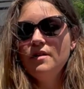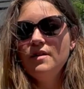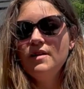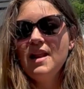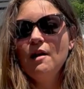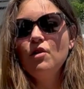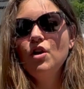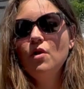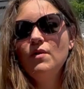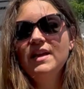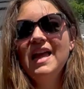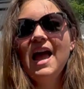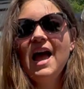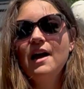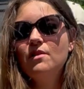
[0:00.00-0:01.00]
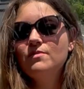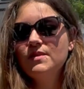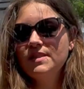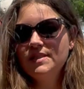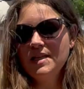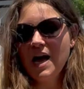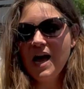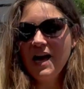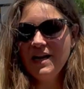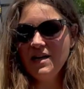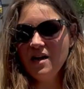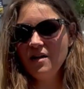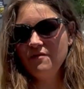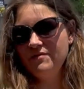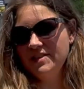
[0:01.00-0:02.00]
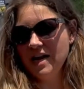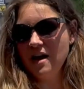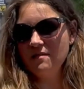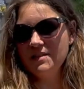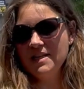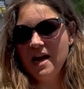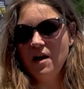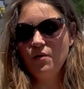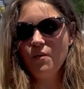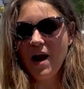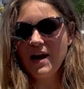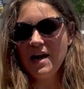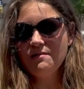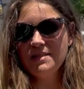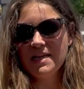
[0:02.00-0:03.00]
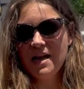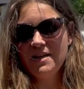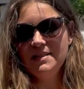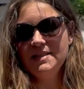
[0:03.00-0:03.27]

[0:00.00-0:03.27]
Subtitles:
Now, going outside of downtown, right outside of